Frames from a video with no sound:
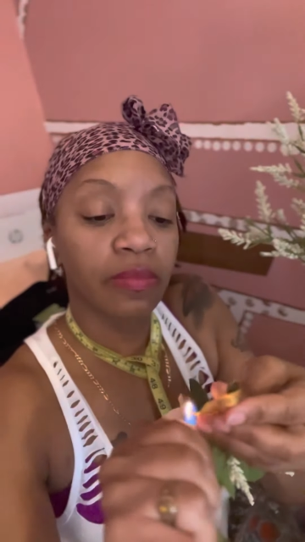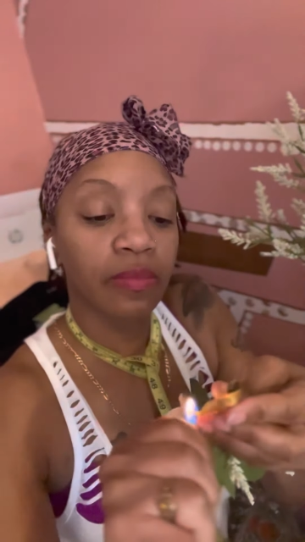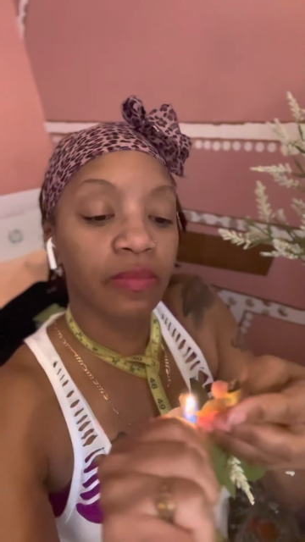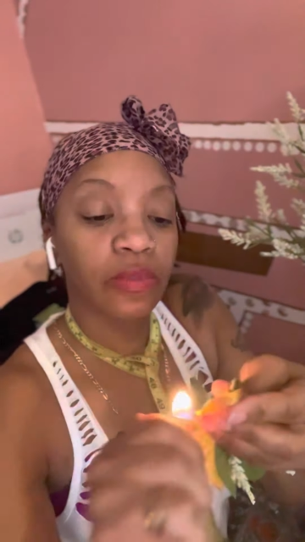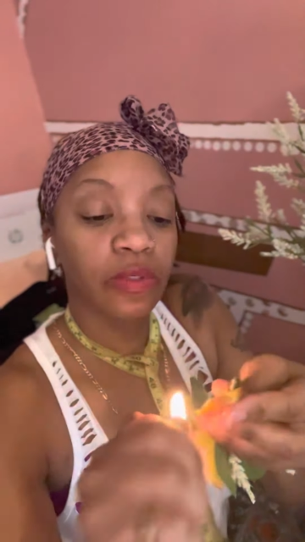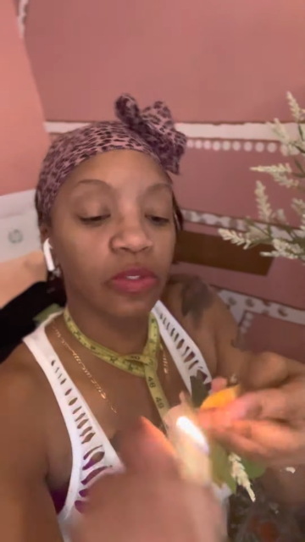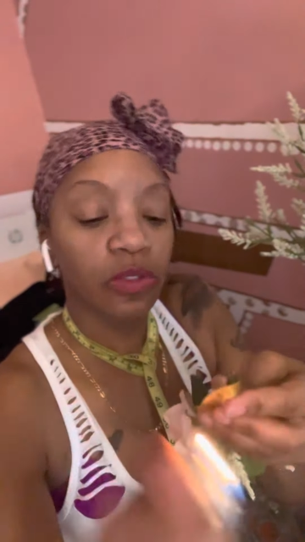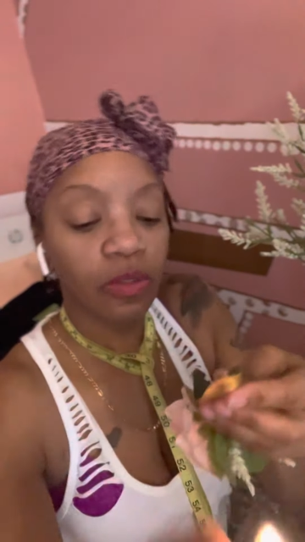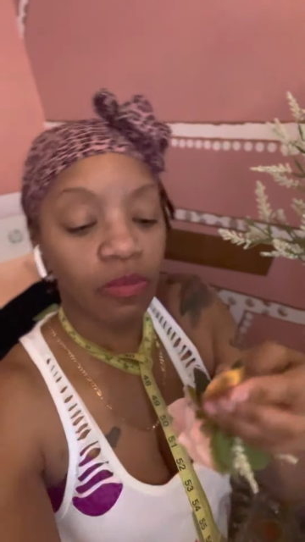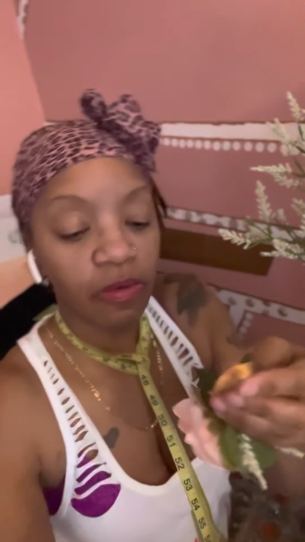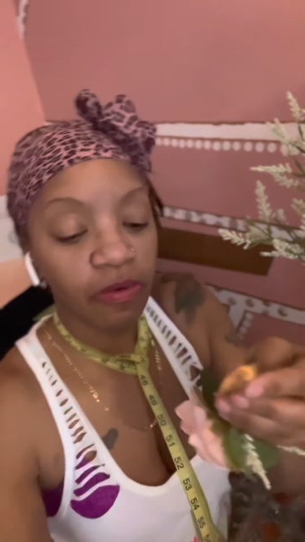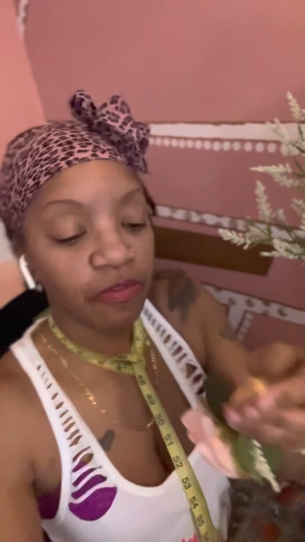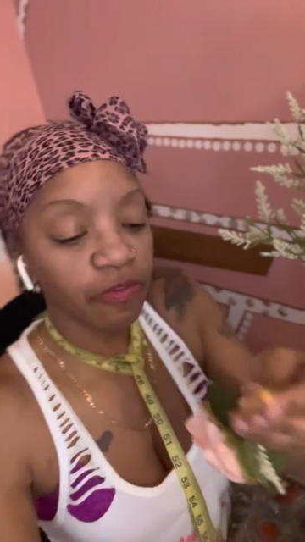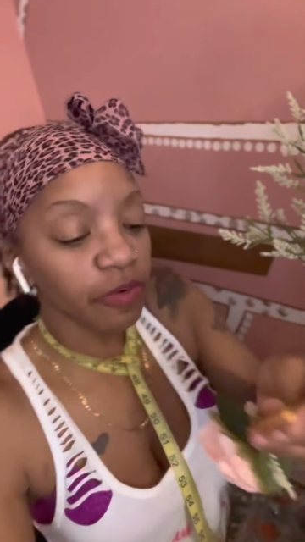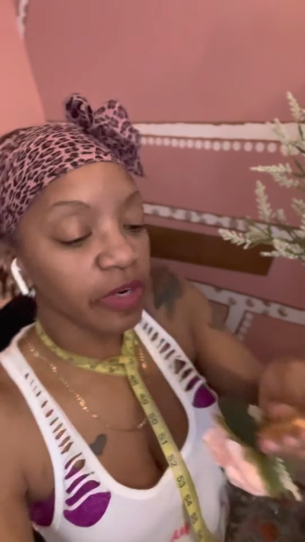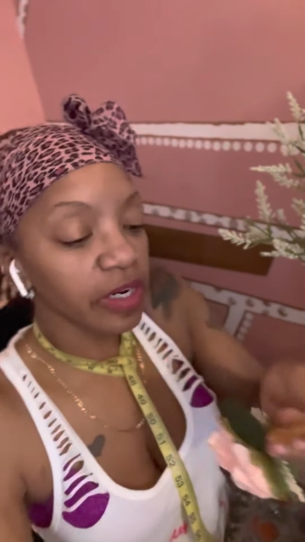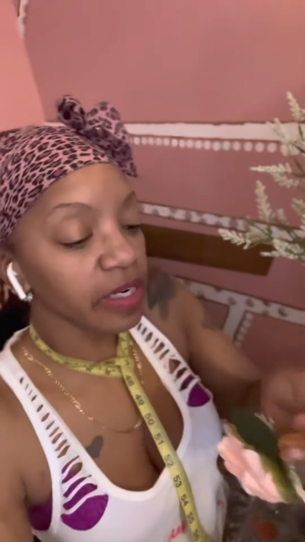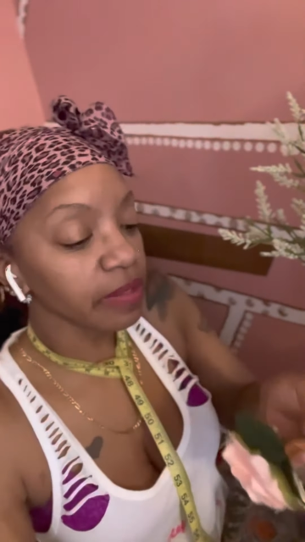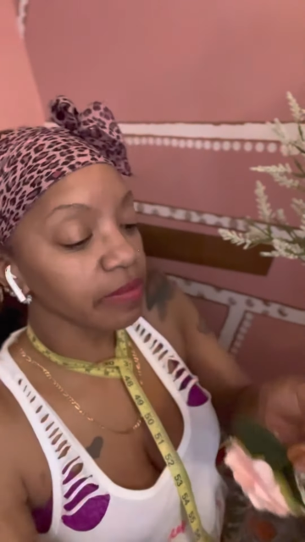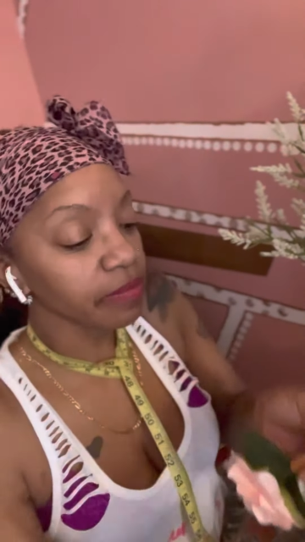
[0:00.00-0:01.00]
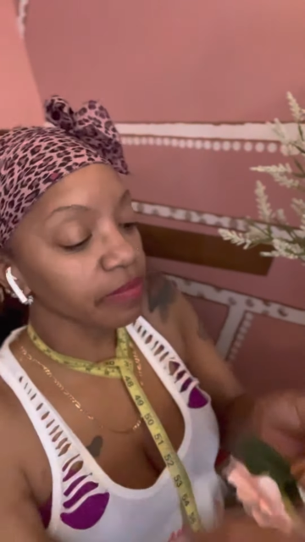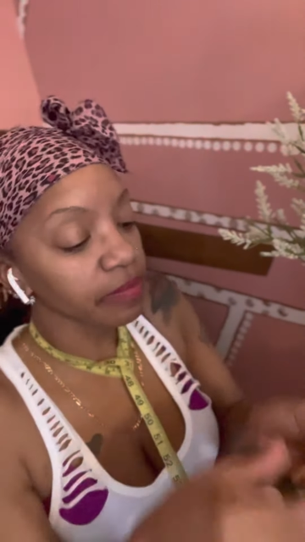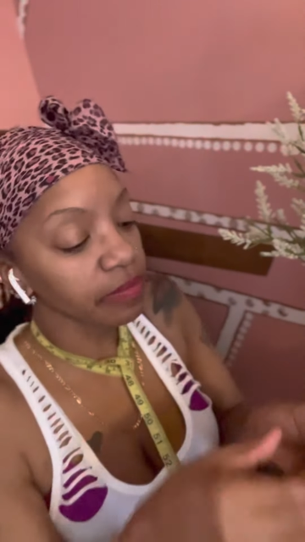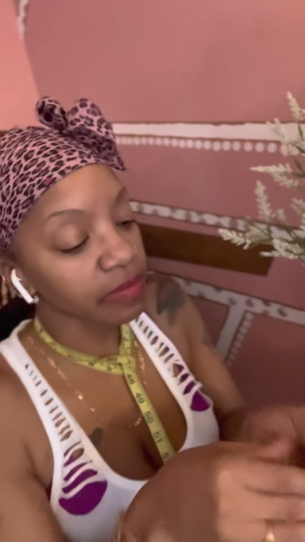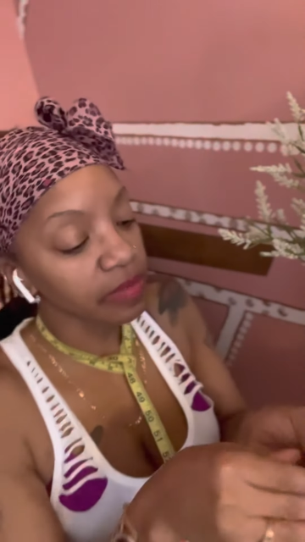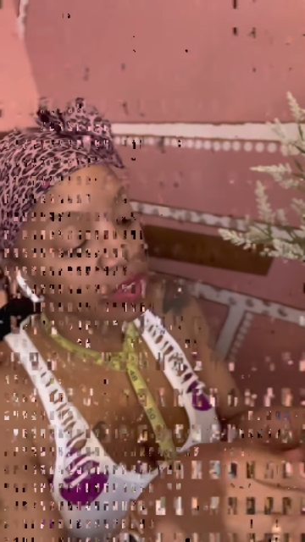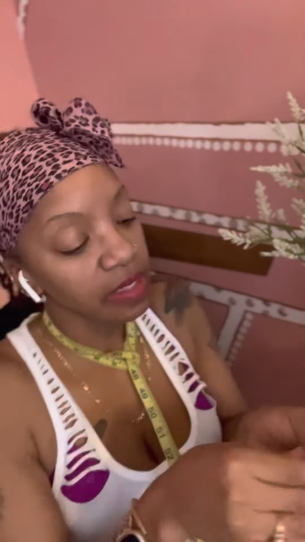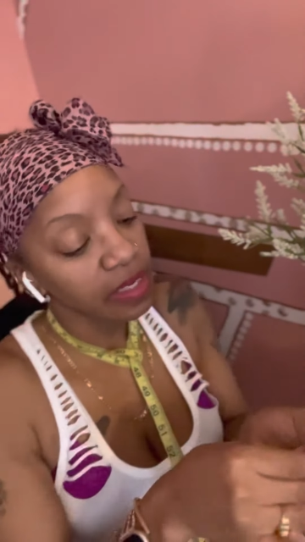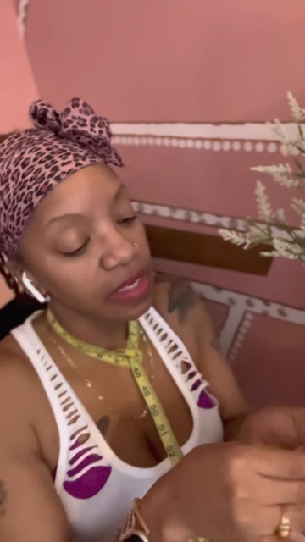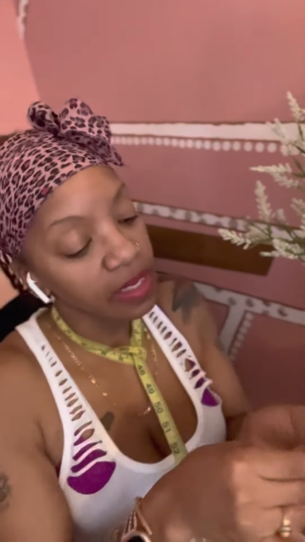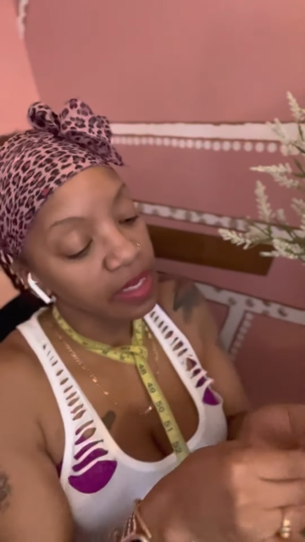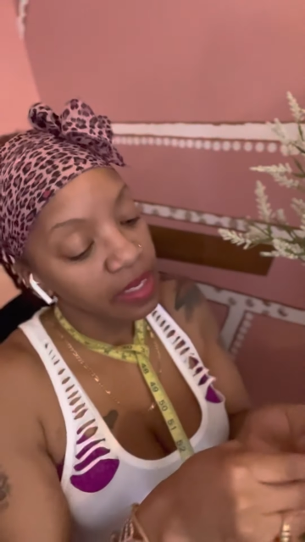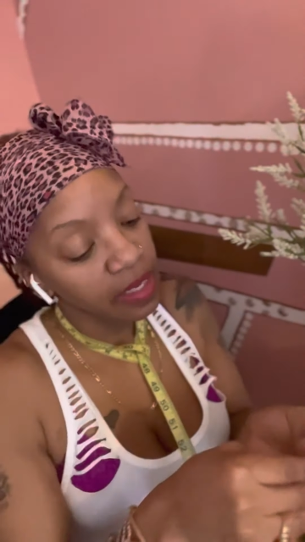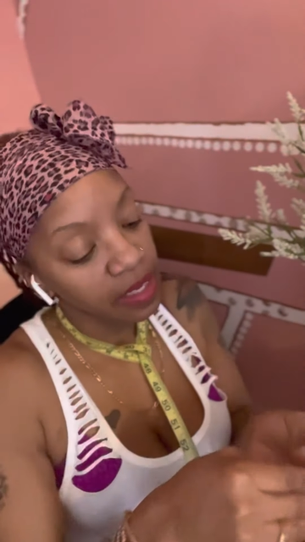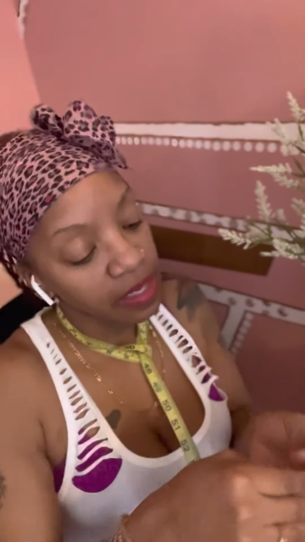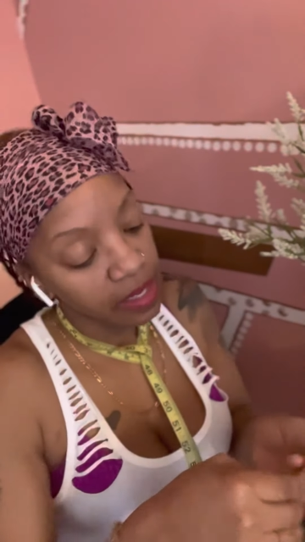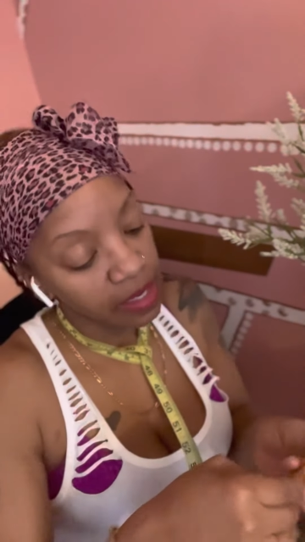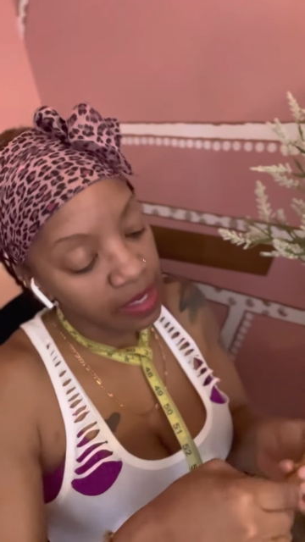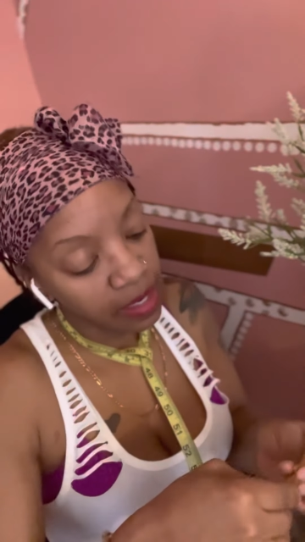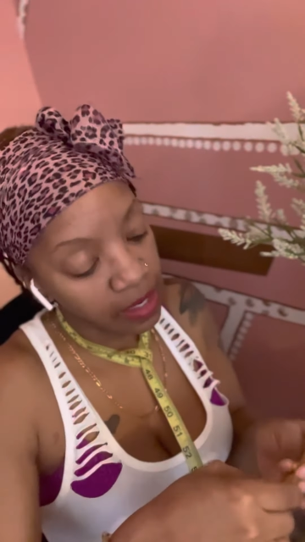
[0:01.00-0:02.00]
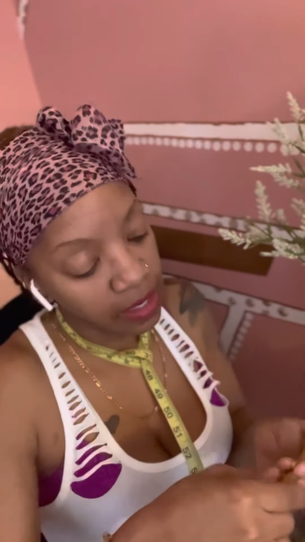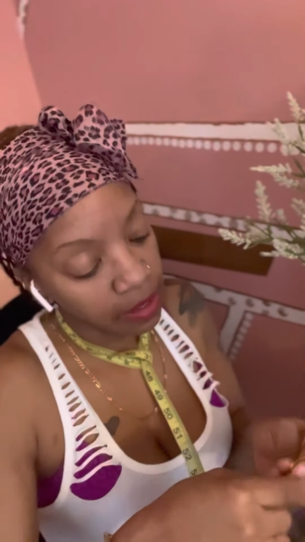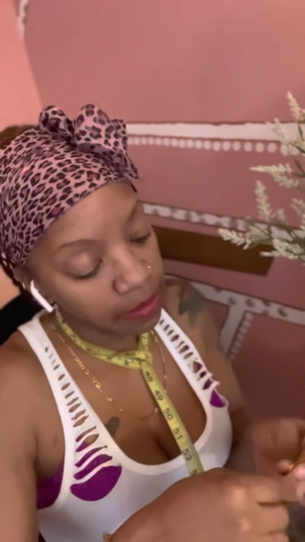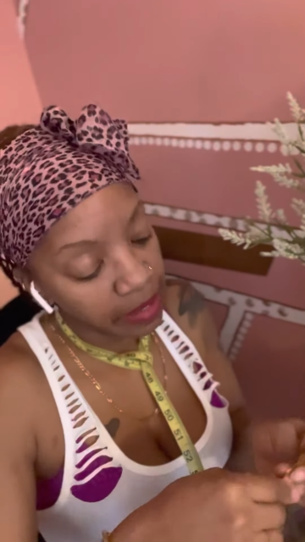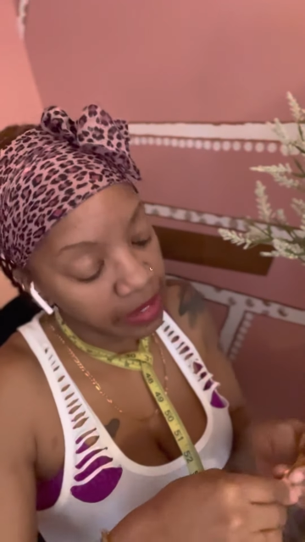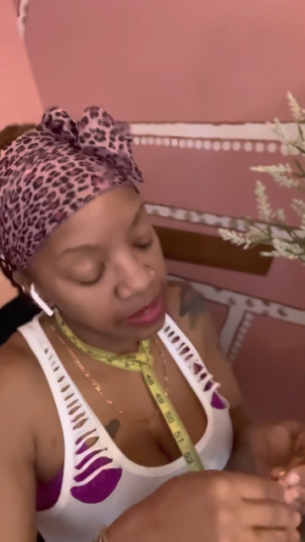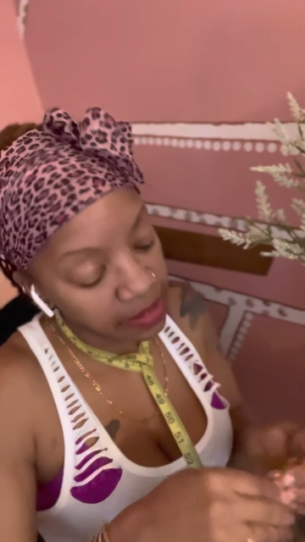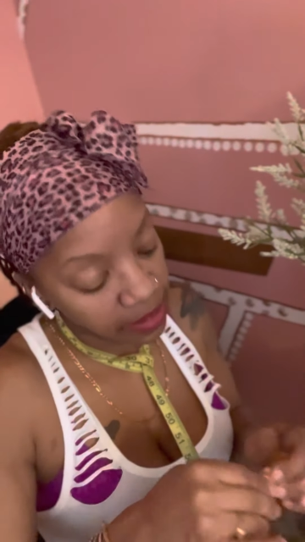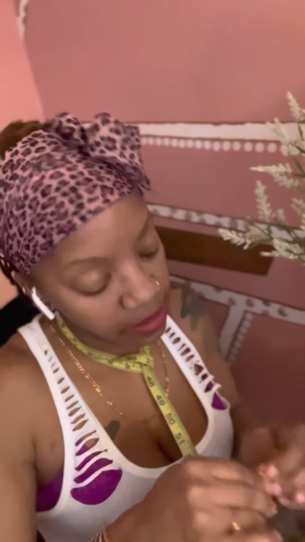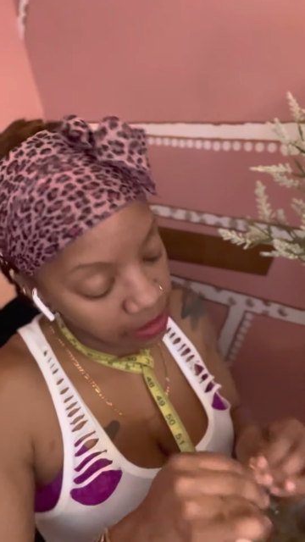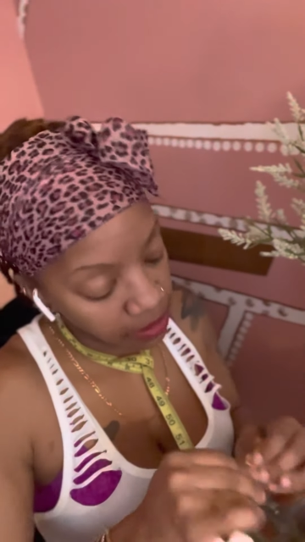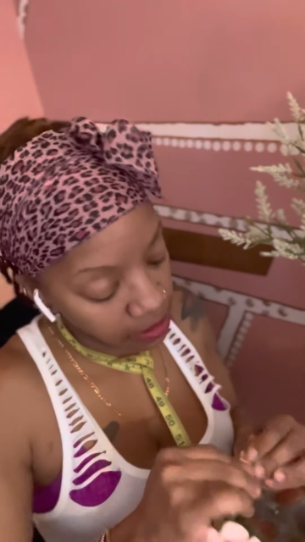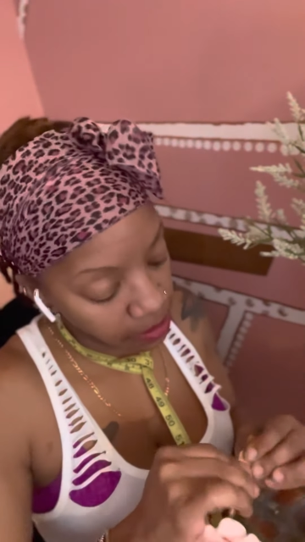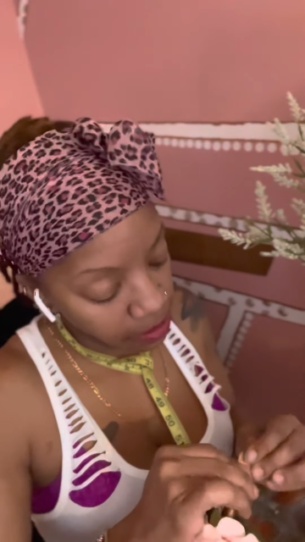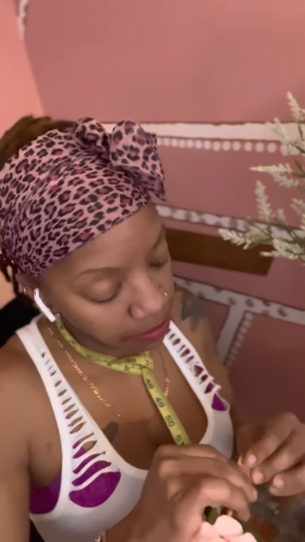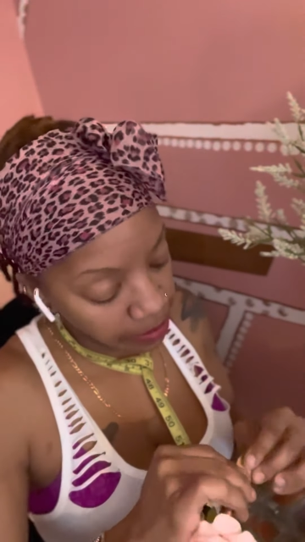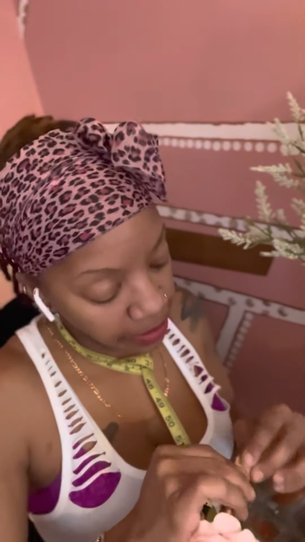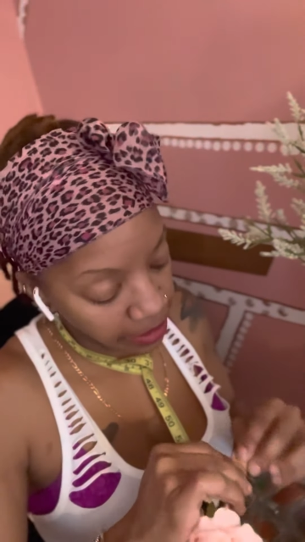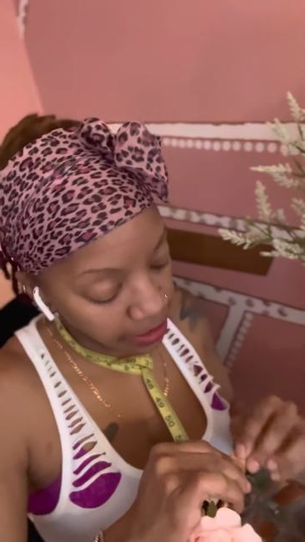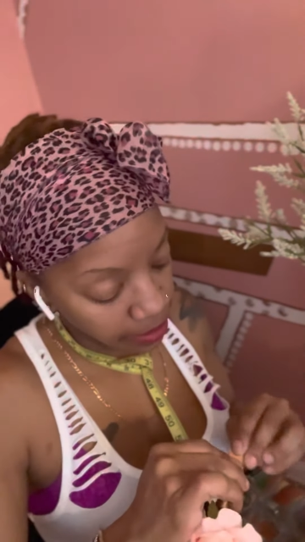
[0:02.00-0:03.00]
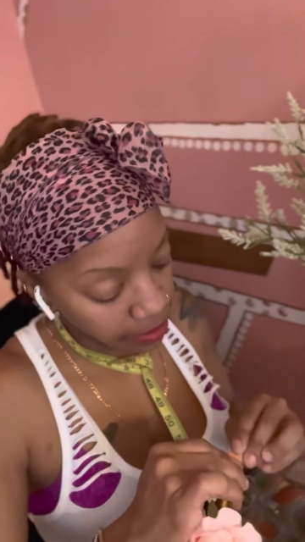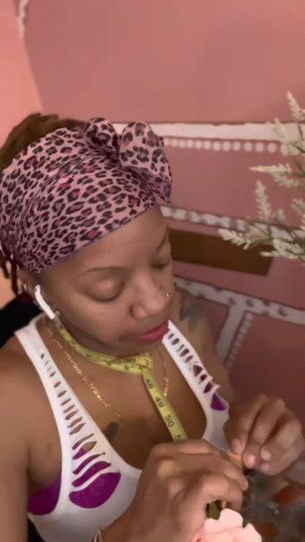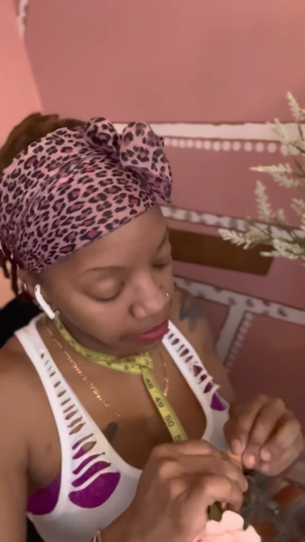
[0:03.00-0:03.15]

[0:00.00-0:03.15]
So it won't fray. And then it makes it look better.